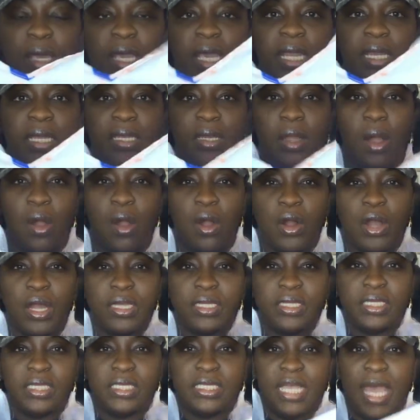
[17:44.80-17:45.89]
and
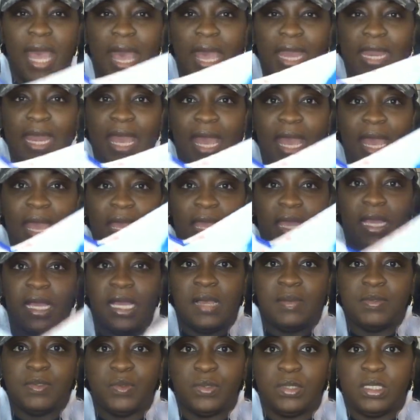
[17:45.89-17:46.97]
orange tie-dye. It
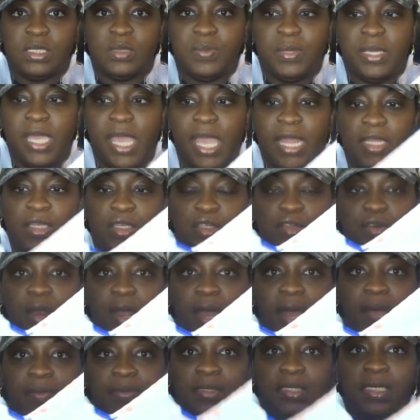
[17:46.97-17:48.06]
comes with the spaghetti
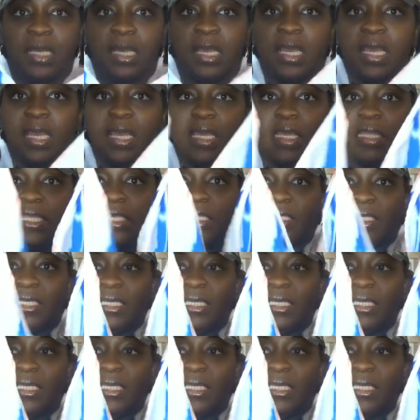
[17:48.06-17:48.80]
straps. This